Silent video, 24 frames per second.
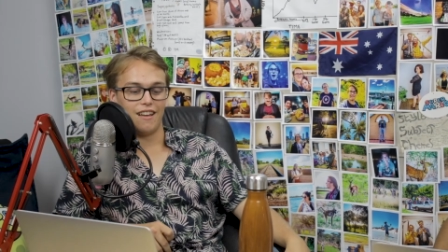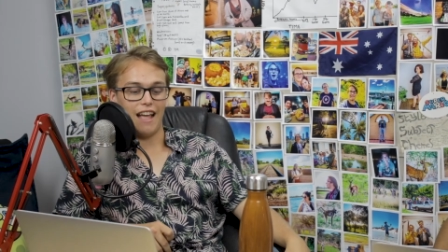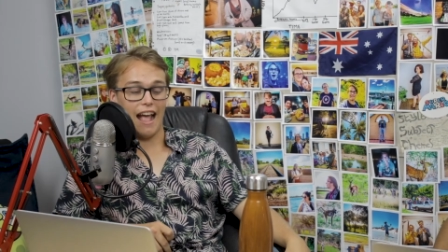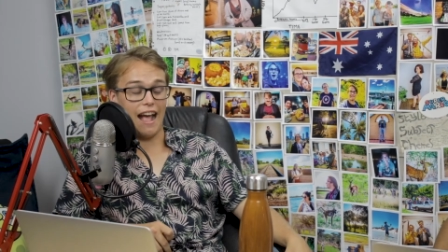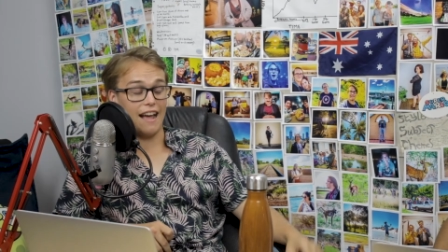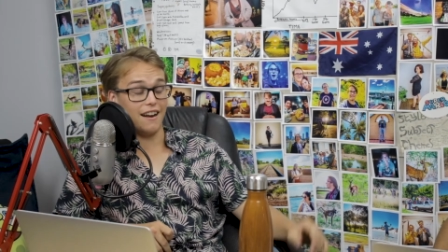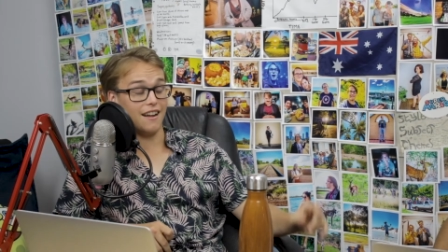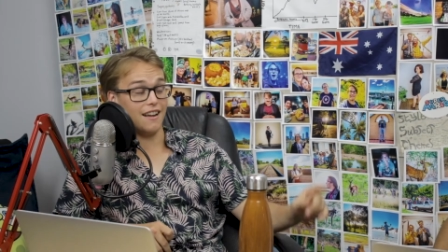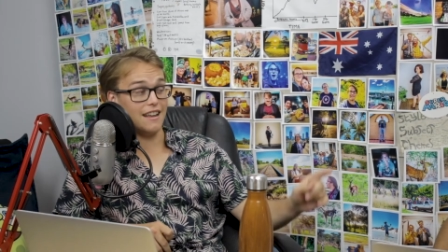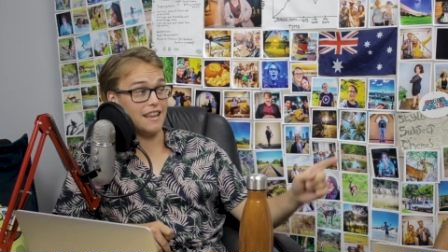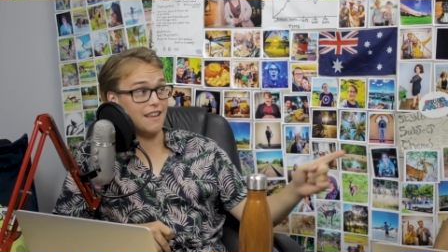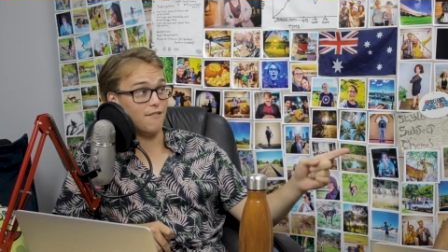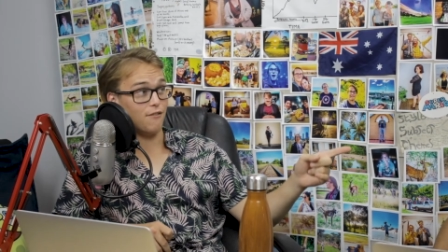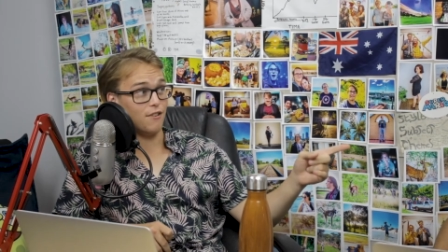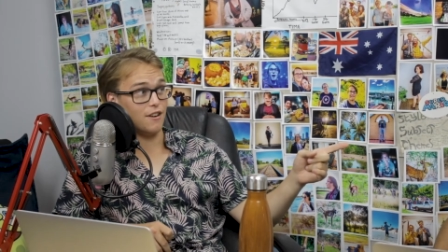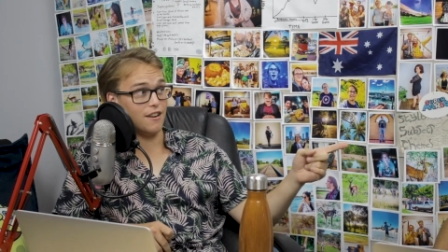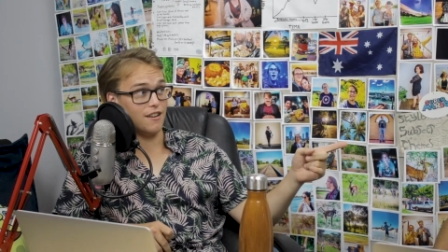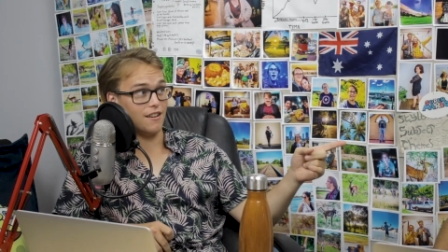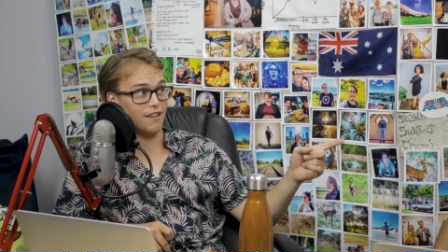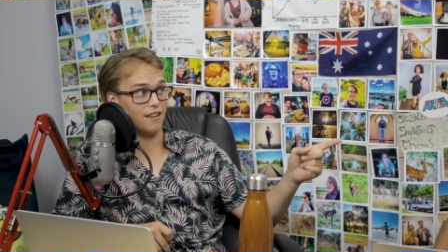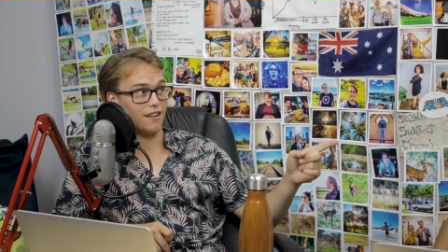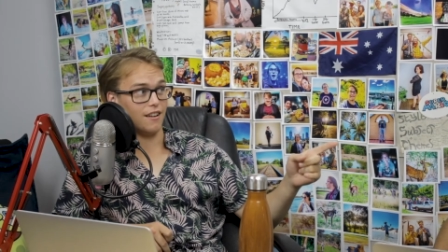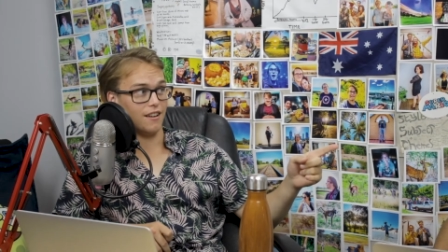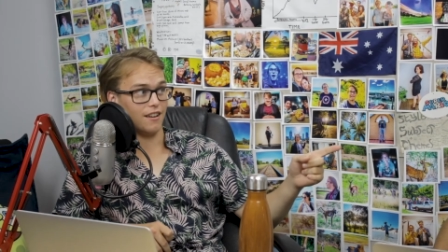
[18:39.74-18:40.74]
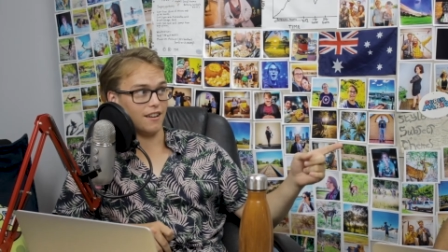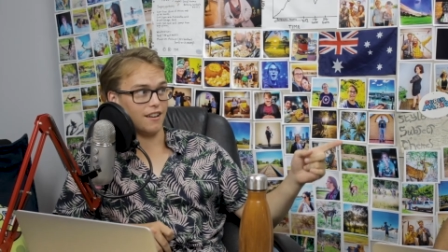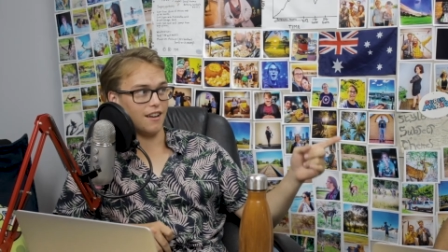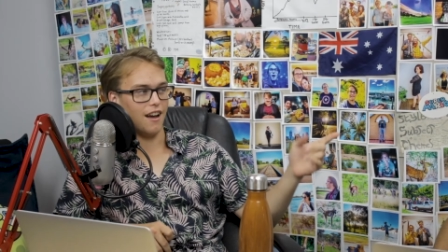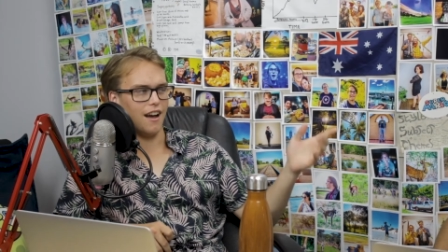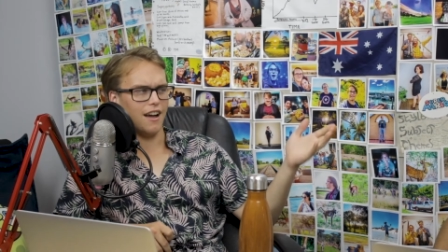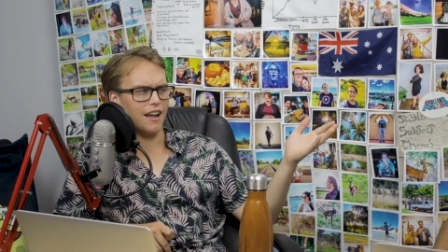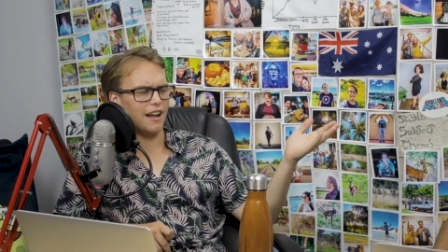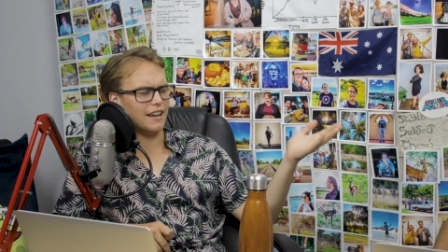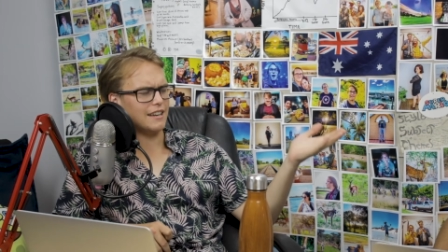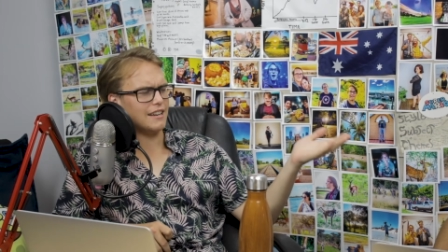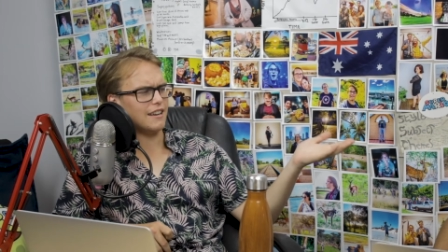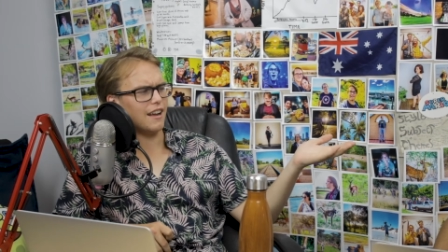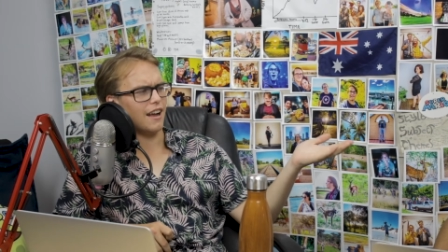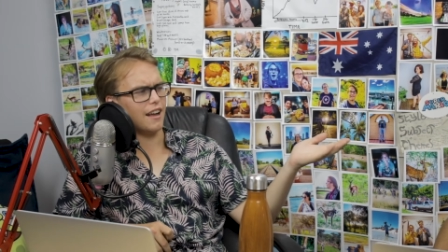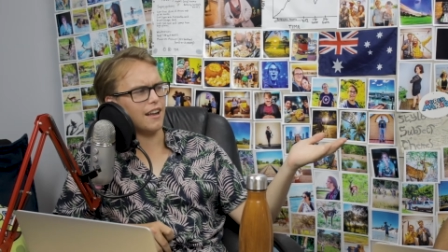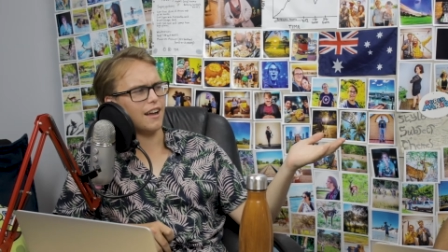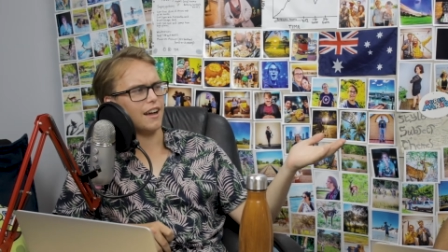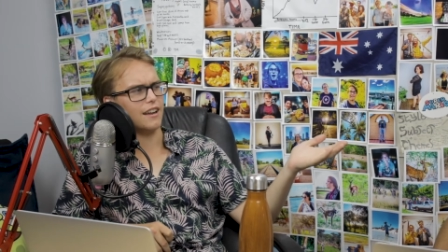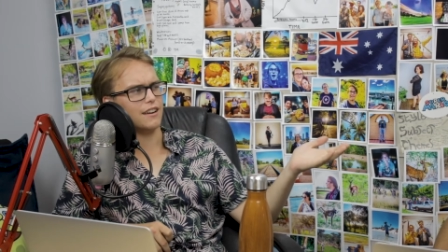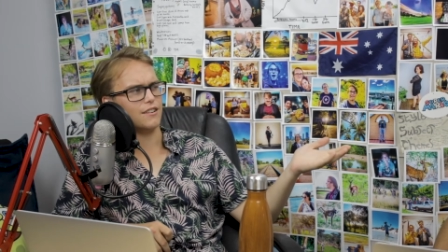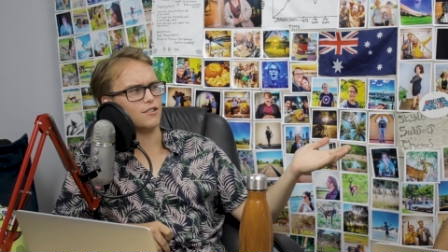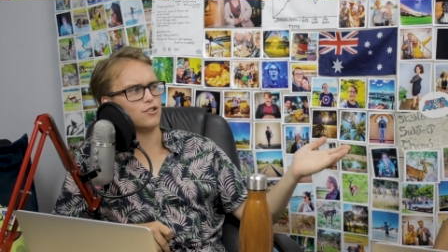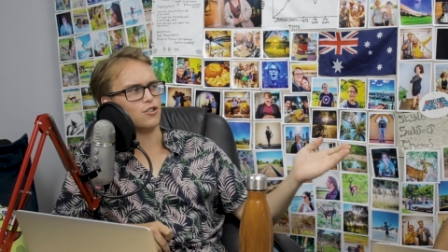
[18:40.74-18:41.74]
and I
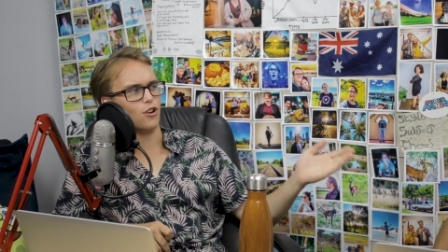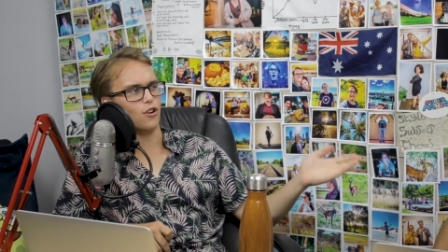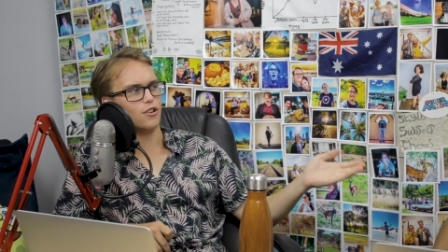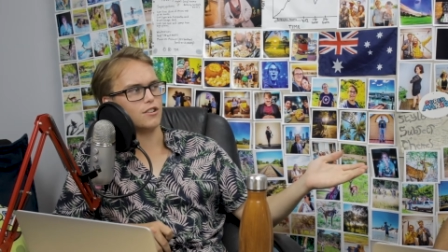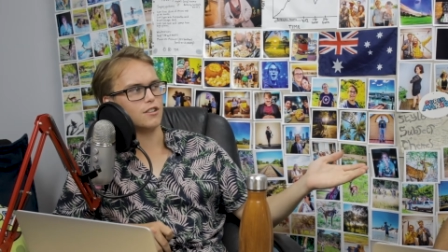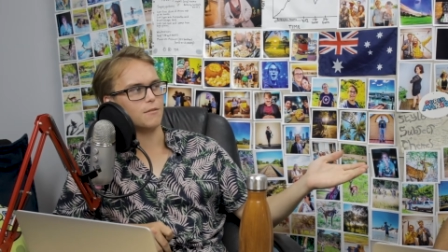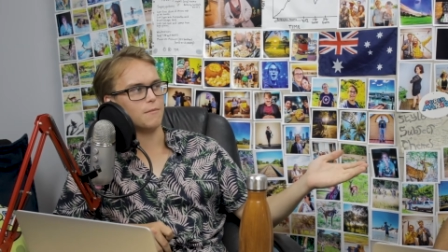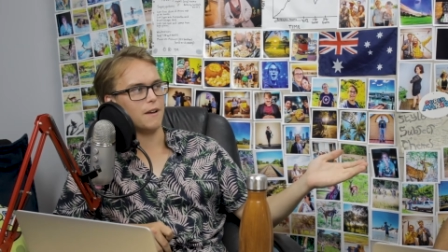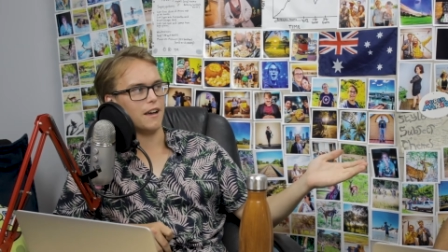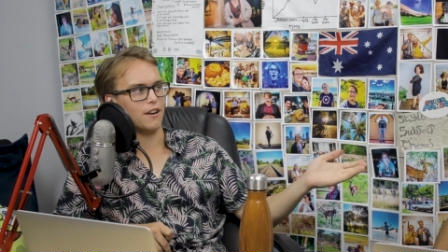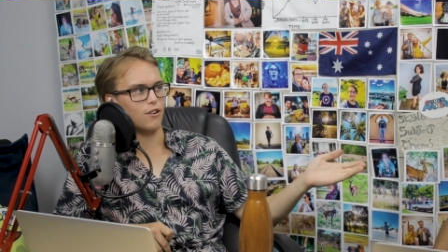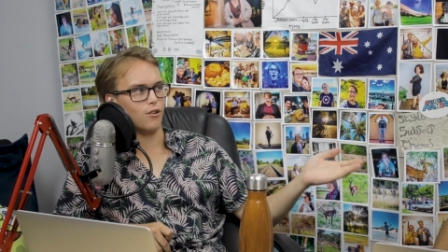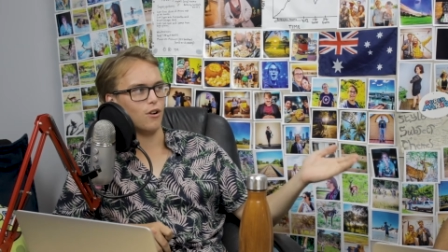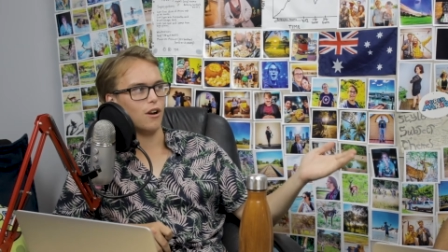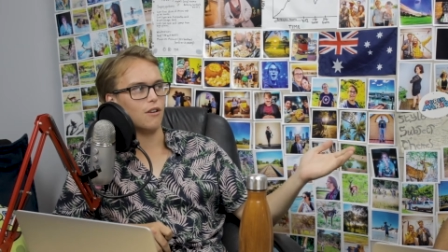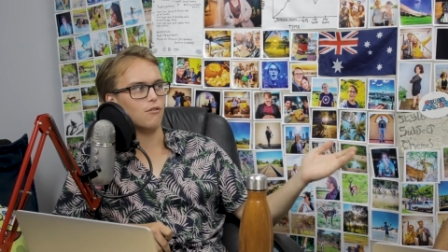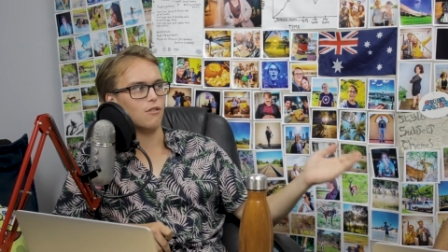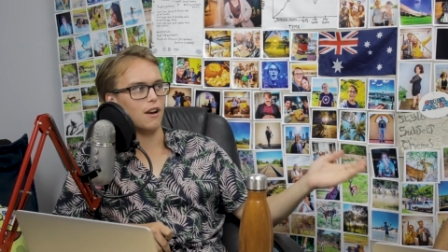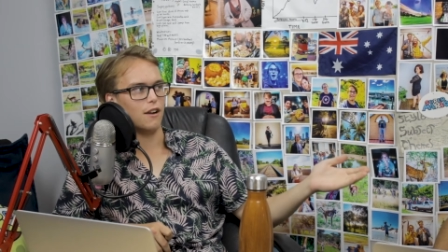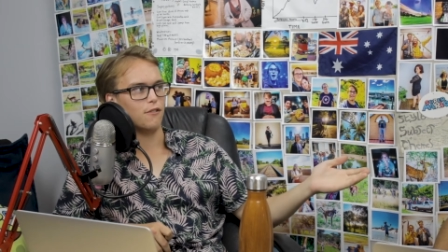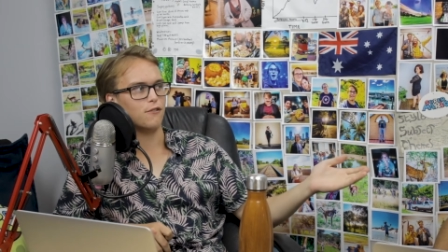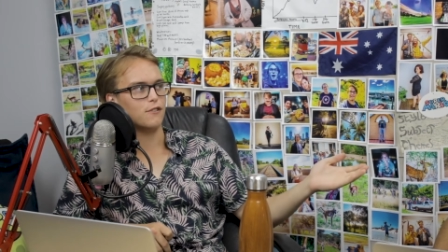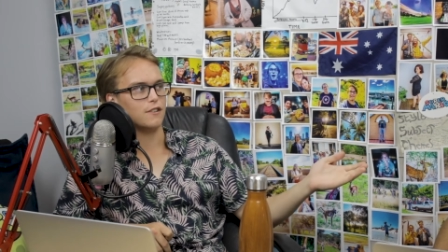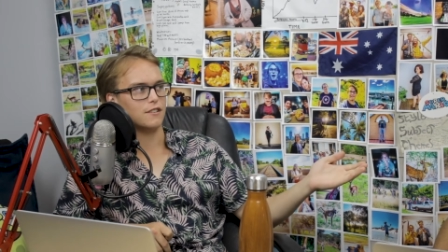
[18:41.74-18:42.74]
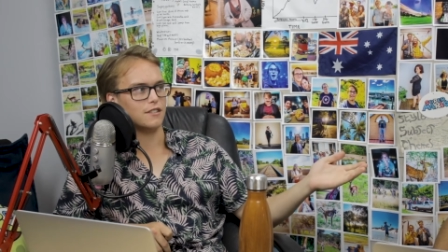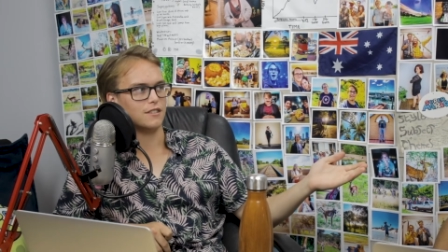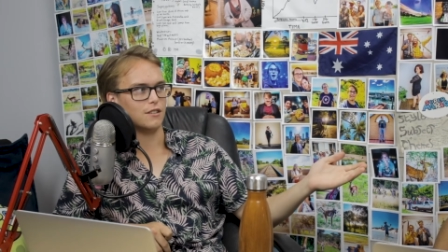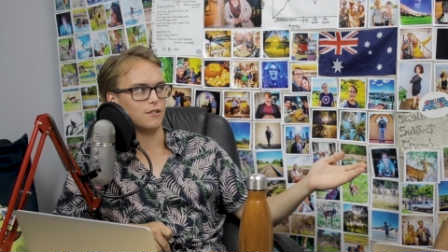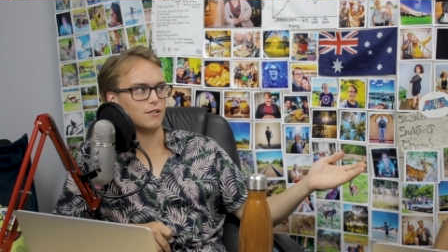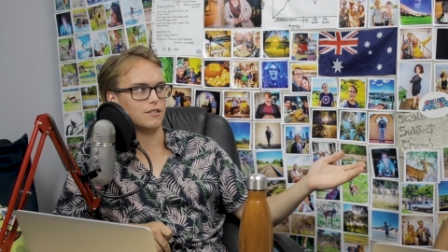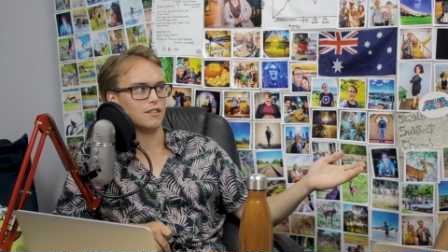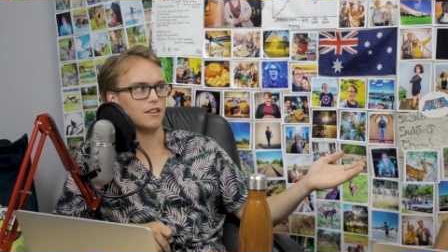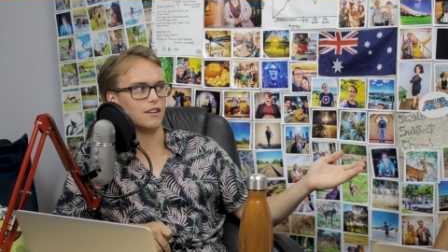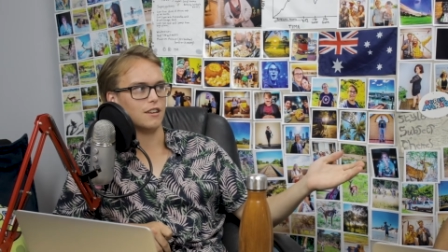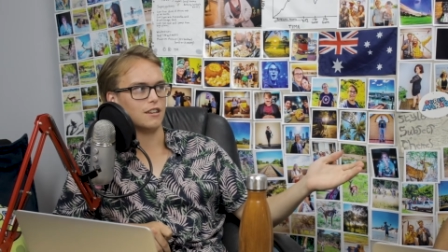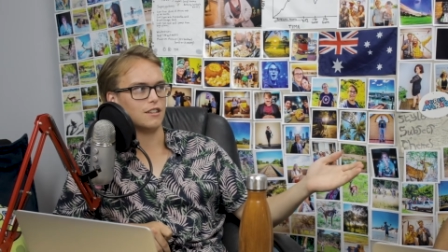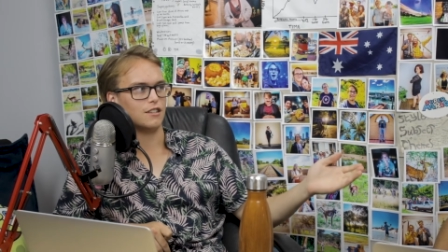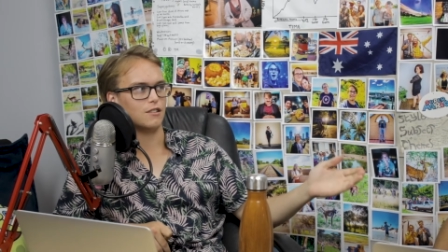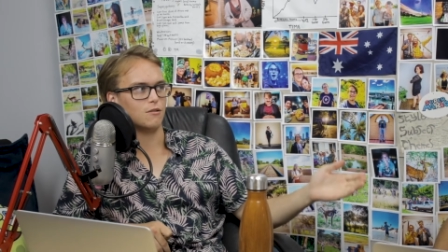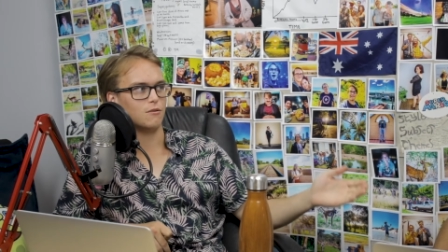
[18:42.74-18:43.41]
kind of joked about it, or I referenced it or something.